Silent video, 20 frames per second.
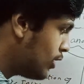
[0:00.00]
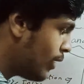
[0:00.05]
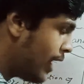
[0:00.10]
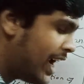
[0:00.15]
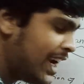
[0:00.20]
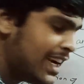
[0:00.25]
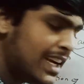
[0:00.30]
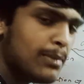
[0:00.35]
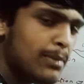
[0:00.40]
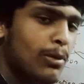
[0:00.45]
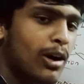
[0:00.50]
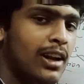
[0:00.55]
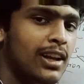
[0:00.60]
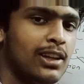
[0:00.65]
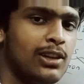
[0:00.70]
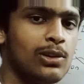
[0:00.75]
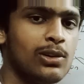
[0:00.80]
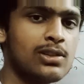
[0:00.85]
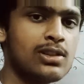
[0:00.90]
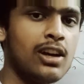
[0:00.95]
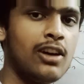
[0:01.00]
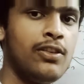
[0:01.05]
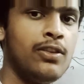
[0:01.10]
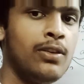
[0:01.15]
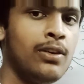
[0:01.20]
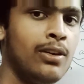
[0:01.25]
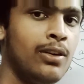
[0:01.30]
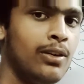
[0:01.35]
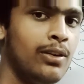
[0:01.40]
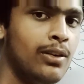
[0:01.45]
to 80 molecules of
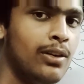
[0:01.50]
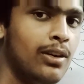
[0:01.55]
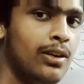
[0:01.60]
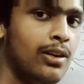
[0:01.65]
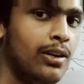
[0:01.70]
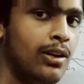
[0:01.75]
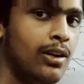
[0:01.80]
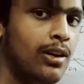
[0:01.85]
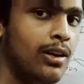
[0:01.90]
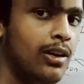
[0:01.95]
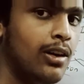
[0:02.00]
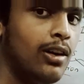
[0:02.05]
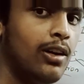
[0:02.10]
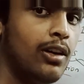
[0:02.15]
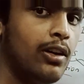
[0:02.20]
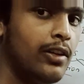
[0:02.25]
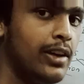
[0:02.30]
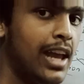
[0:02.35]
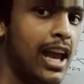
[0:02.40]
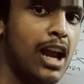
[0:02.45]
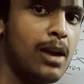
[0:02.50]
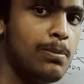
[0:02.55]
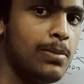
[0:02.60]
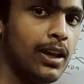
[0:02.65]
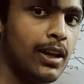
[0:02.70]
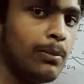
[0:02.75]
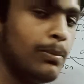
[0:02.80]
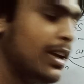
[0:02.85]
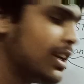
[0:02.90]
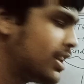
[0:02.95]
A and
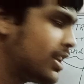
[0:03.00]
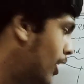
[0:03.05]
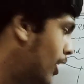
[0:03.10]
B. Means